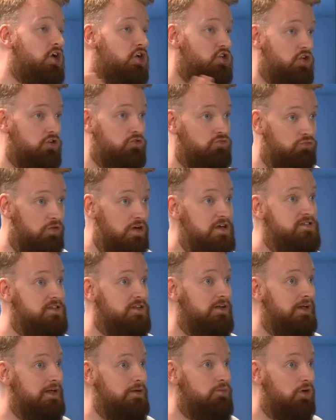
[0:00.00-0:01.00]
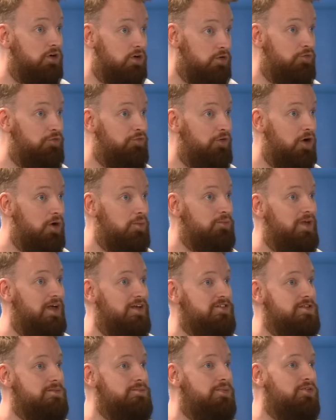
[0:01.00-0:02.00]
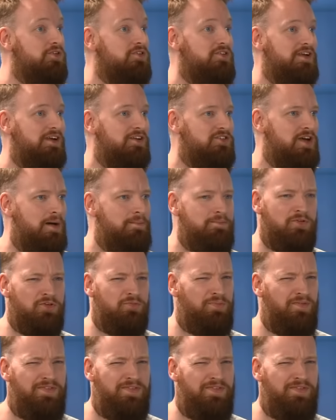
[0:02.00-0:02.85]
just recently were confirmed as the Bundesliga champions,